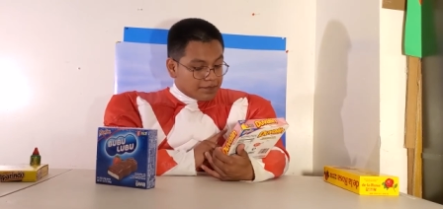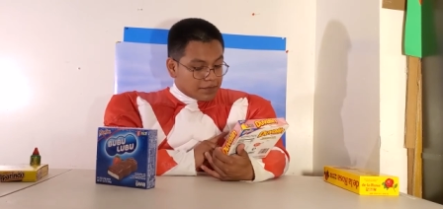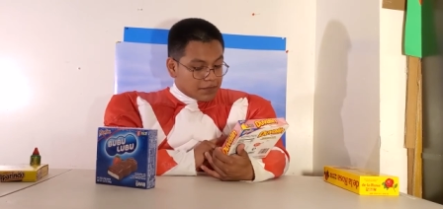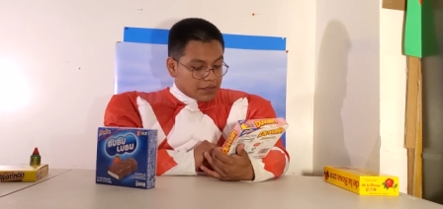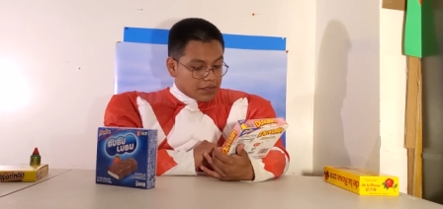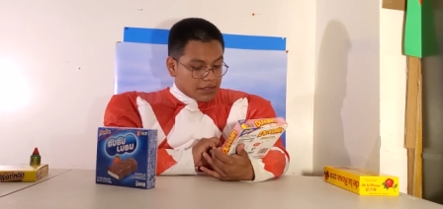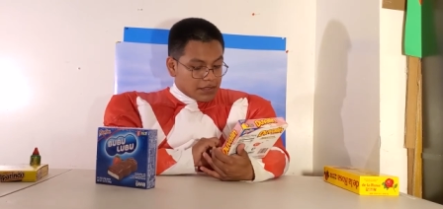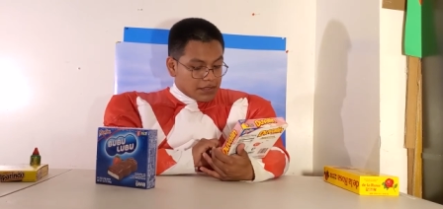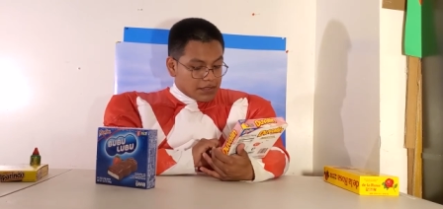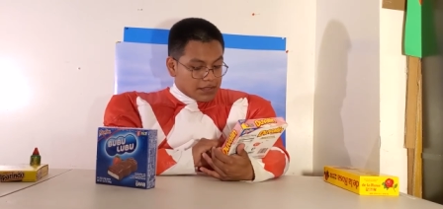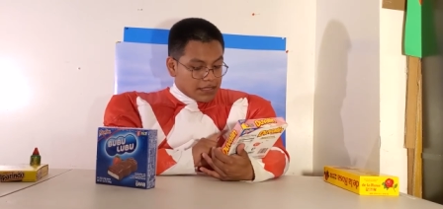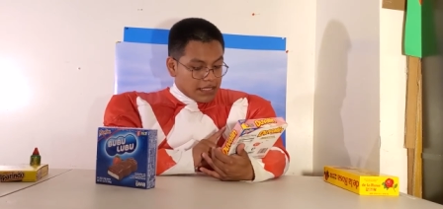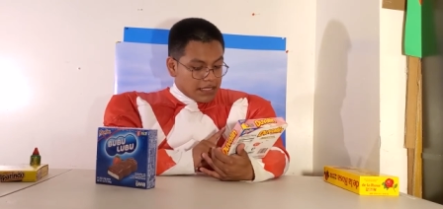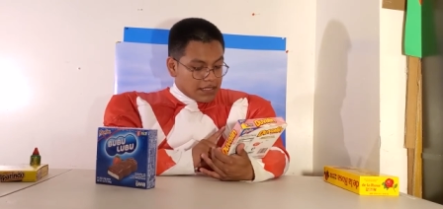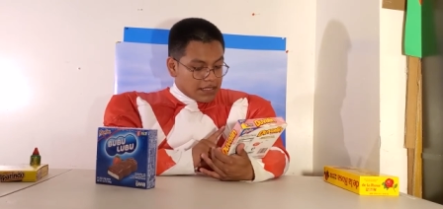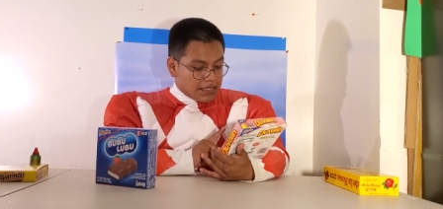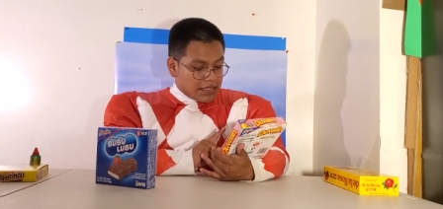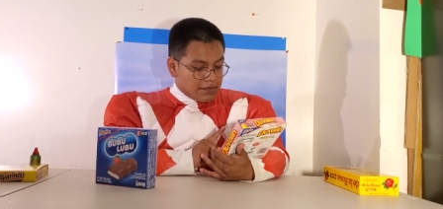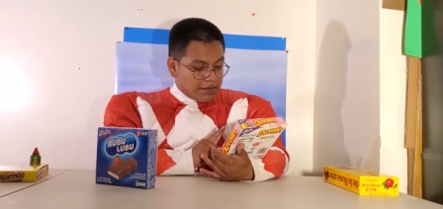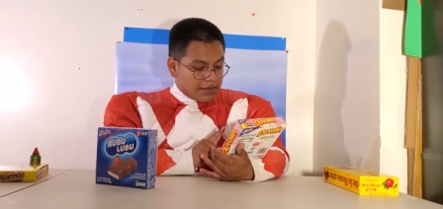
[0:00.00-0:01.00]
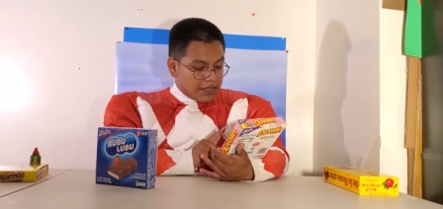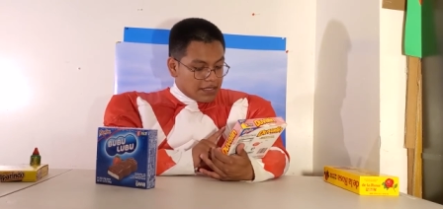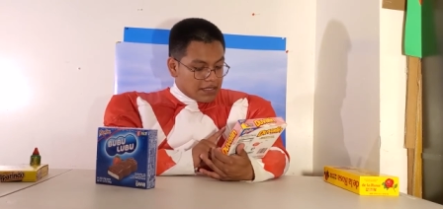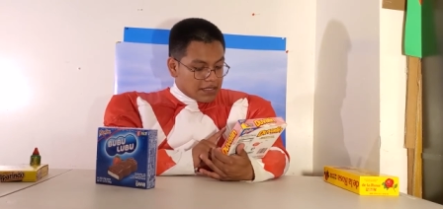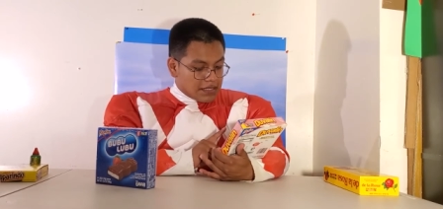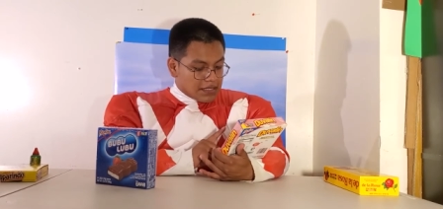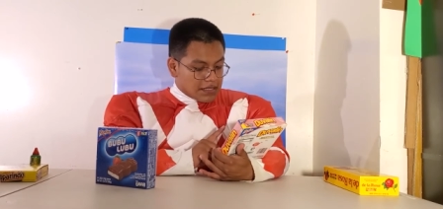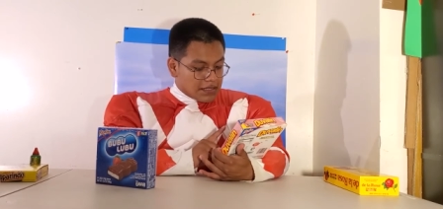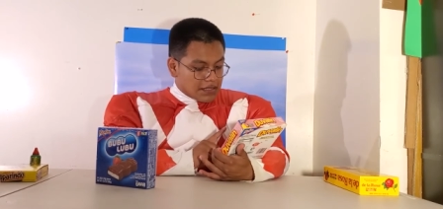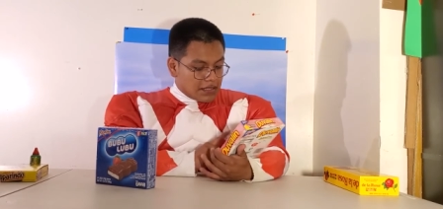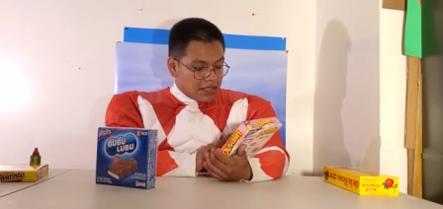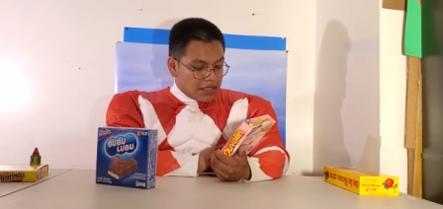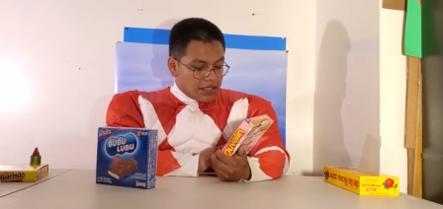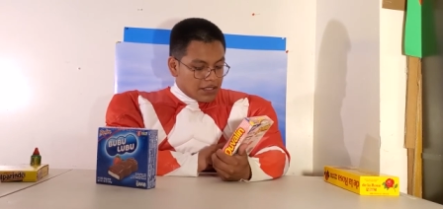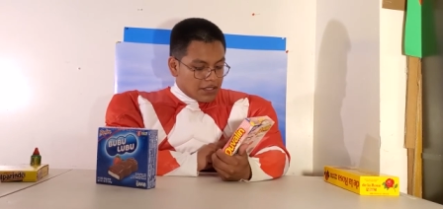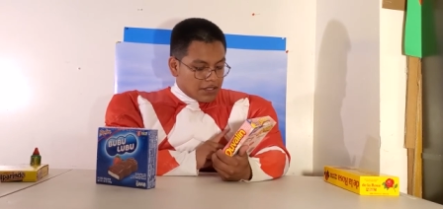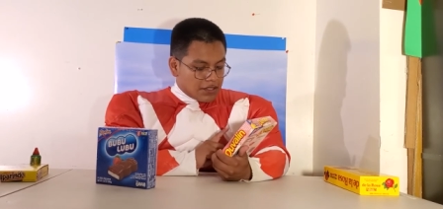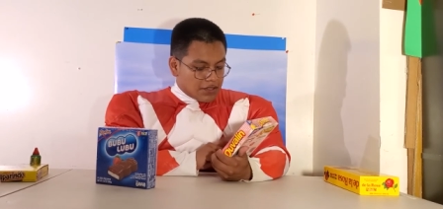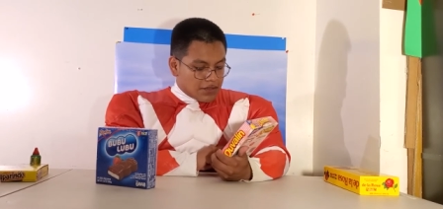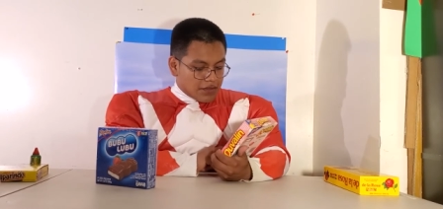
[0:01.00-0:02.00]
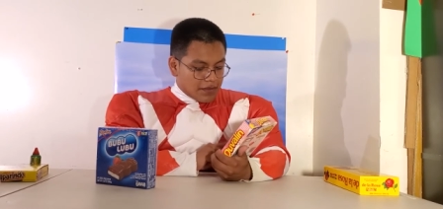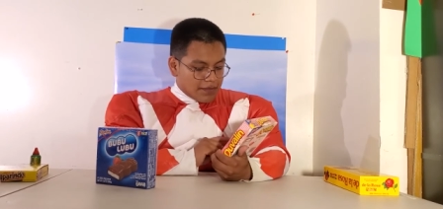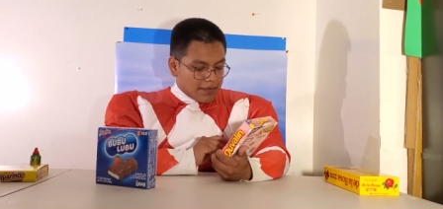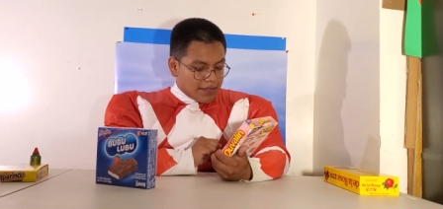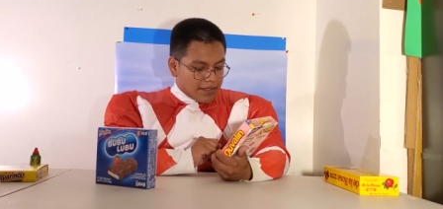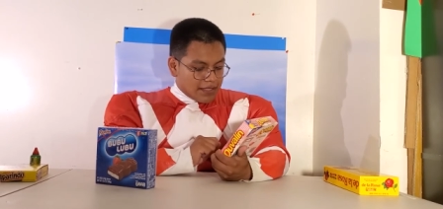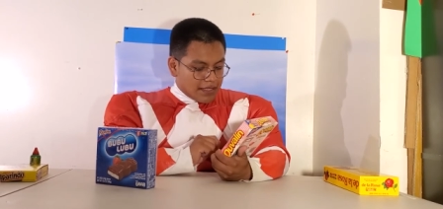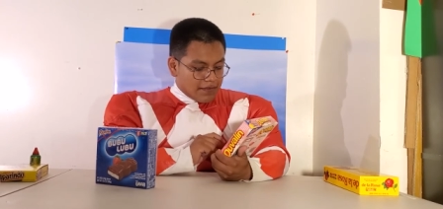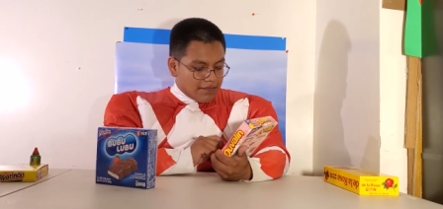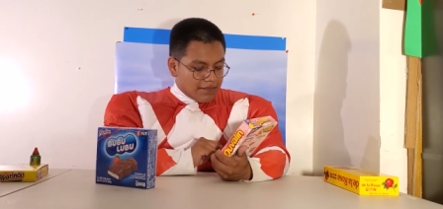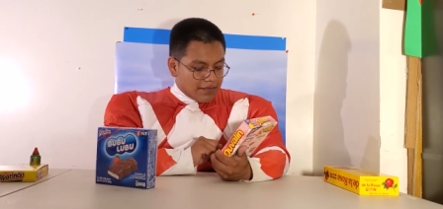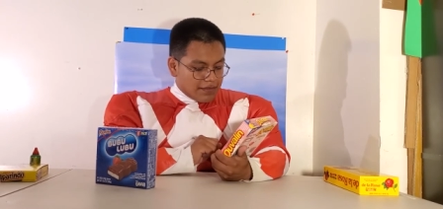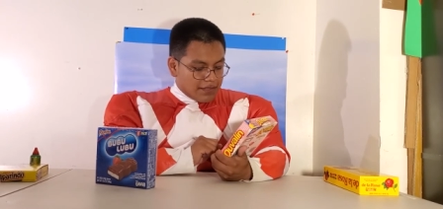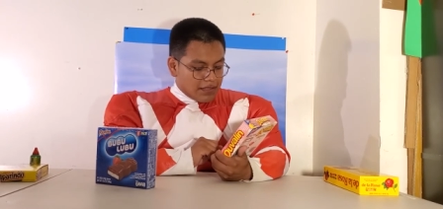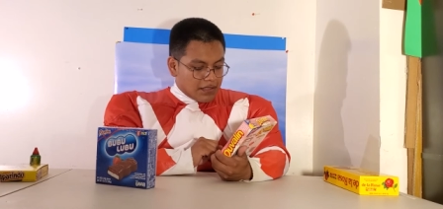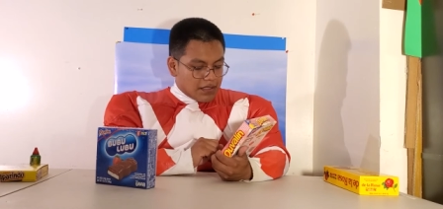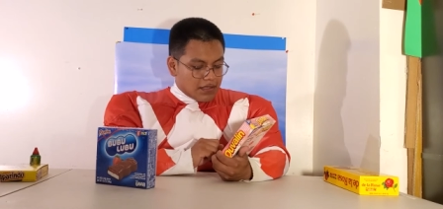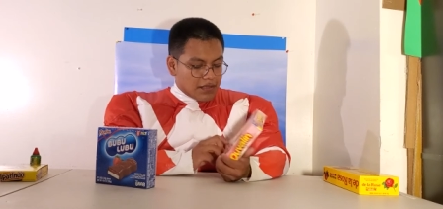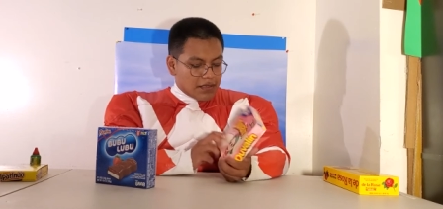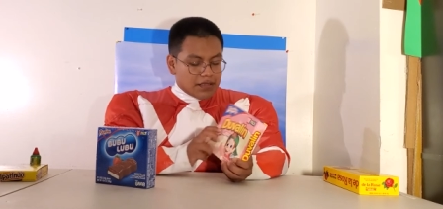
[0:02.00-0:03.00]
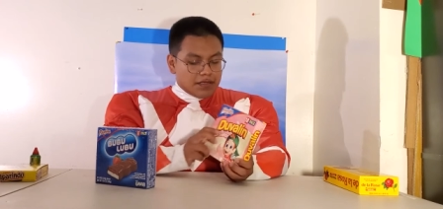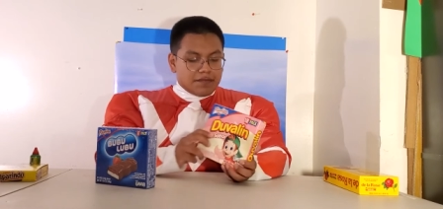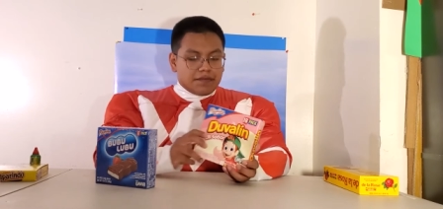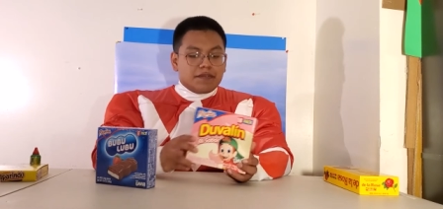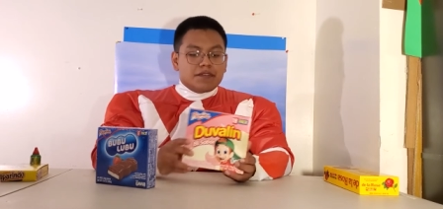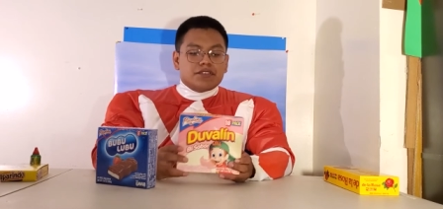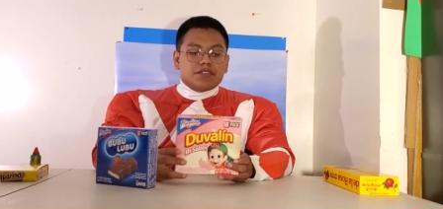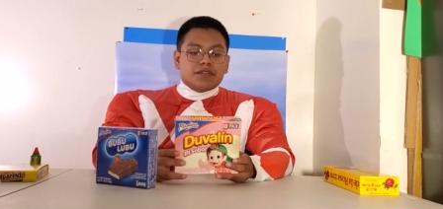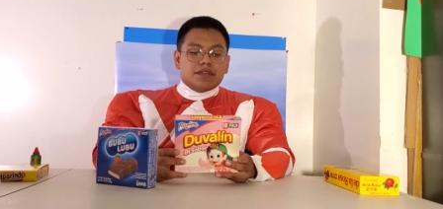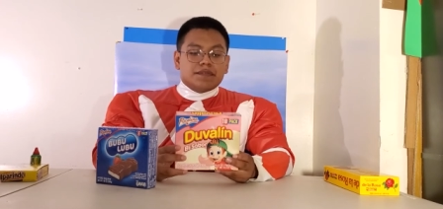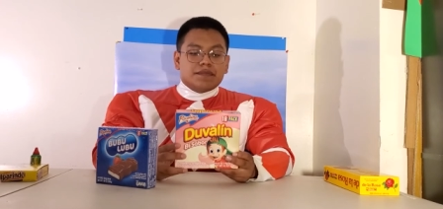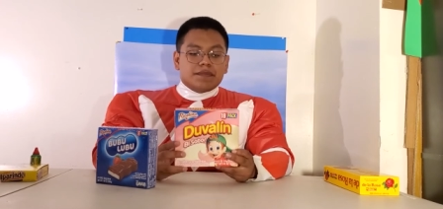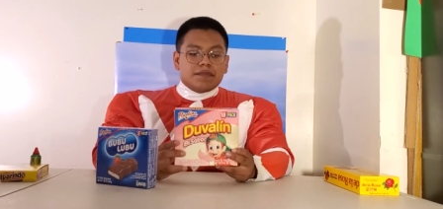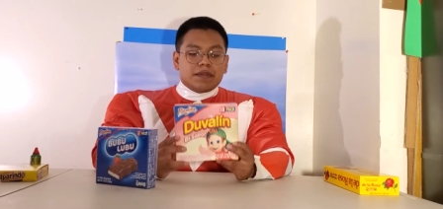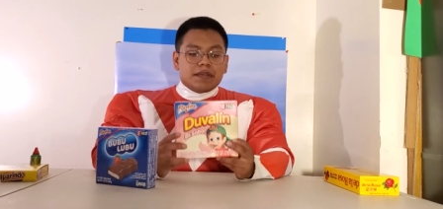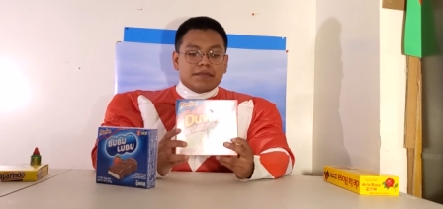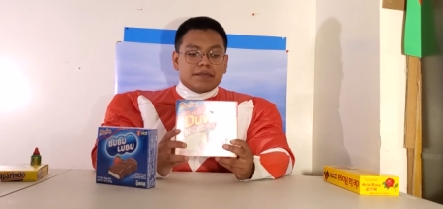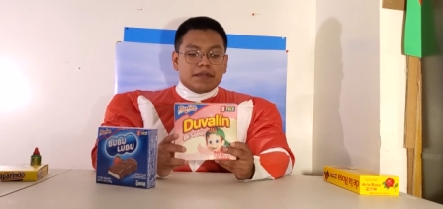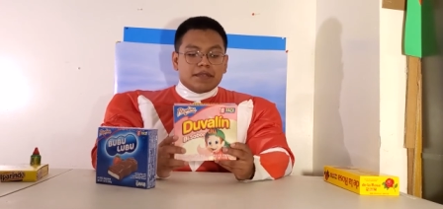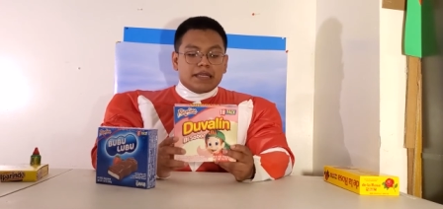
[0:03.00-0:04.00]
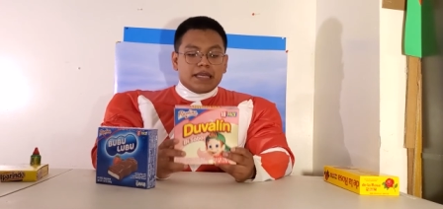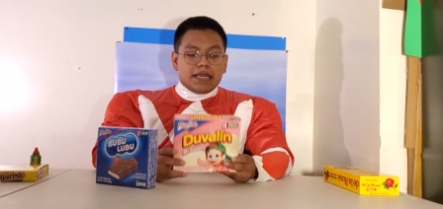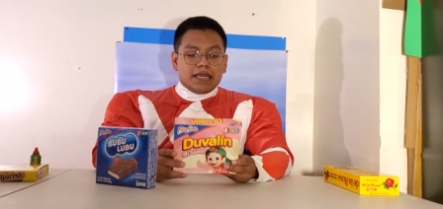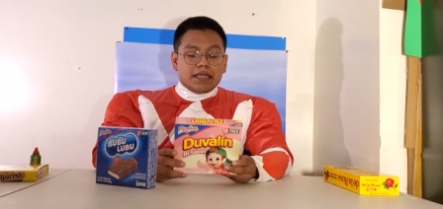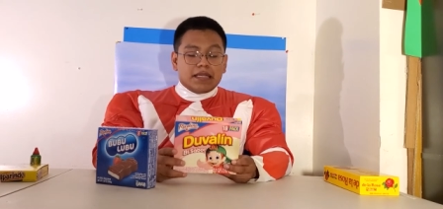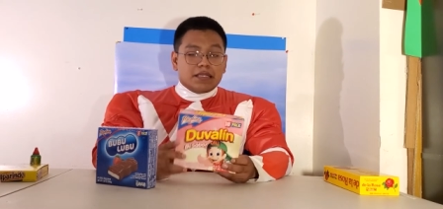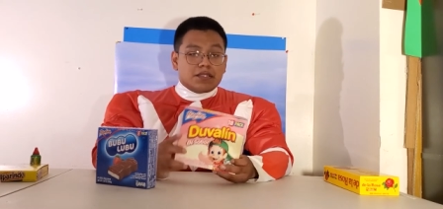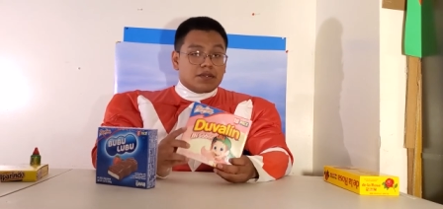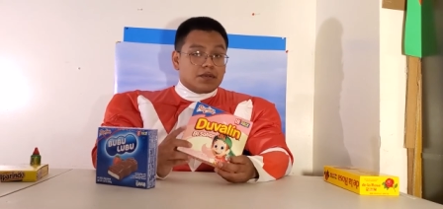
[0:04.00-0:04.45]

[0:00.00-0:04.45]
So there's 18 pieces. Strawberry and vanilla artificially flavored candies.